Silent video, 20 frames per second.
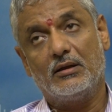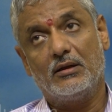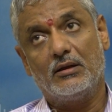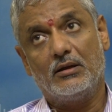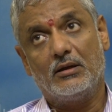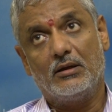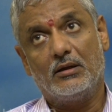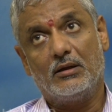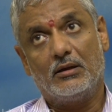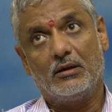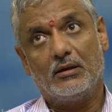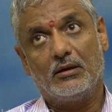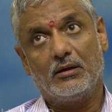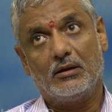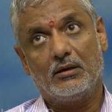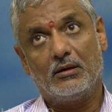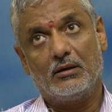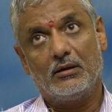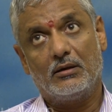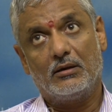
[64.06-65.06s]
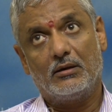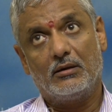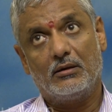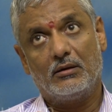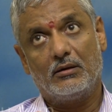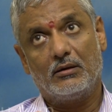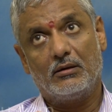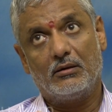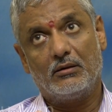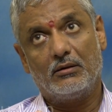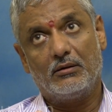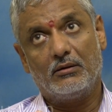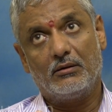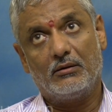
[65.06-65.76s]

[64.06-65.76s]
(silence)